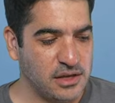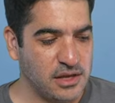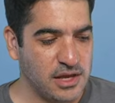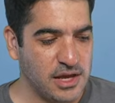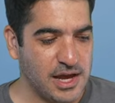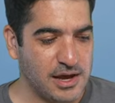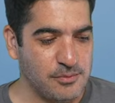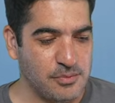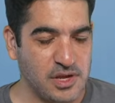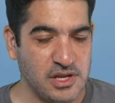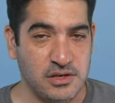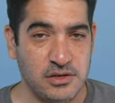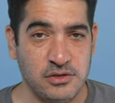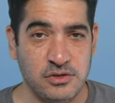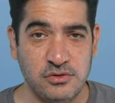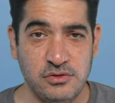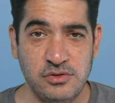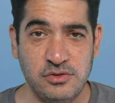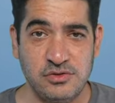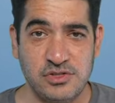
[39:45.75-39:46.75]
And
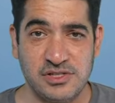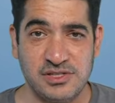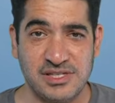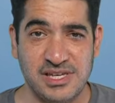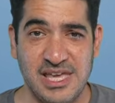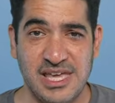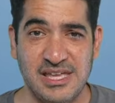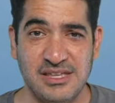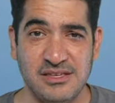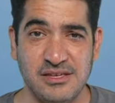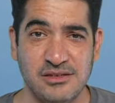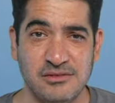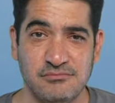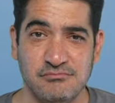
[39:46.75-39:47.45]
you just can't.